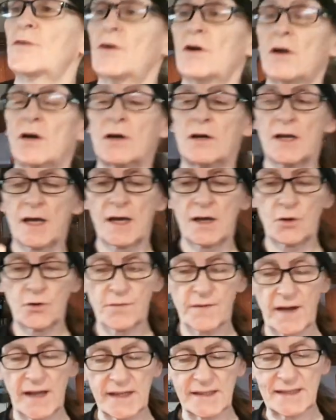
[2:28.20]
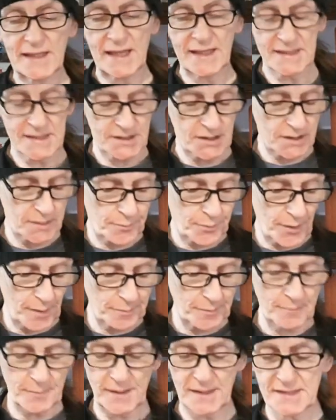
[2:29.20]
for our uh, overhead lights. Now the
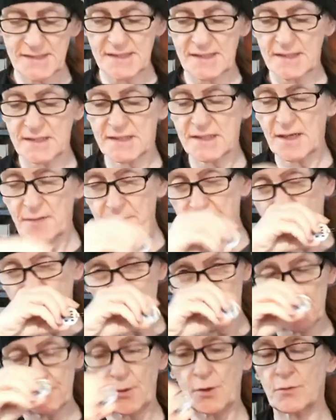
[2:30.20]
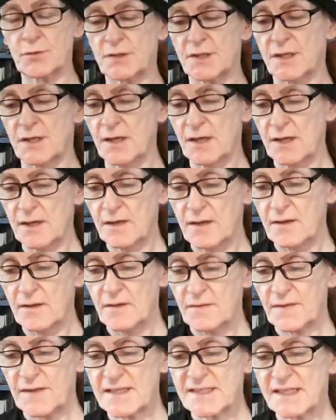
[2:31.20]
problem is that uh, being on a boat,
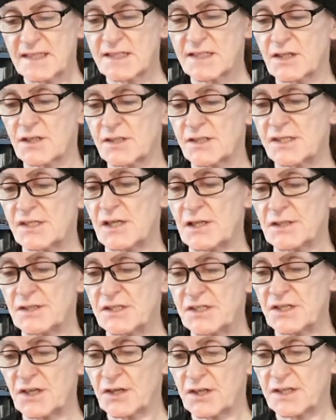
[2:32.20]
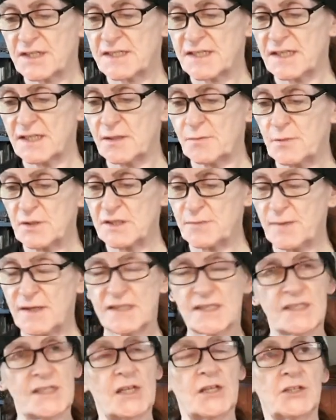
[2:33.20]
these things have got solid circuits in them, which
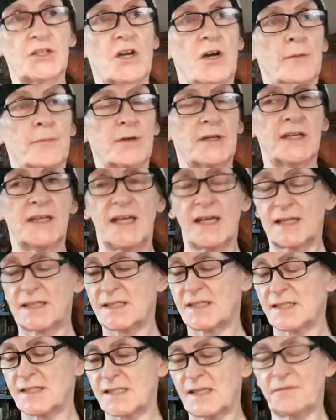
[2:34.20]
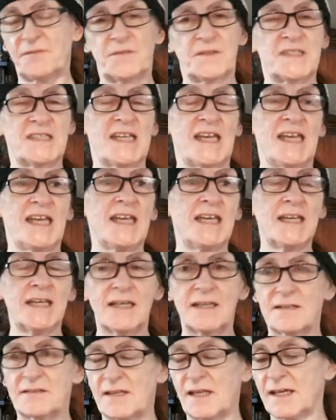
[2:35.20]
means solid copper connections. They
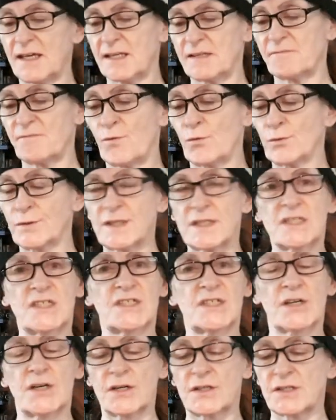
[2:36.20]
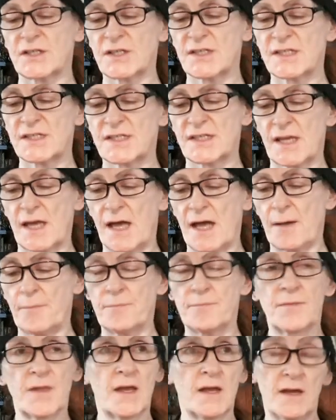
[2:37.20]
fatigue, they get voltage surges.
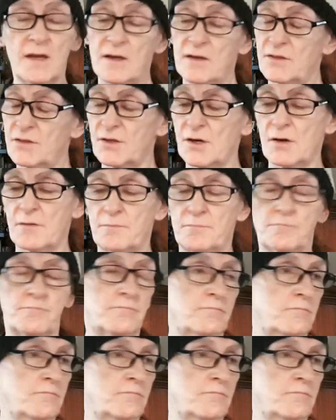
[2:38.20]
Um, they're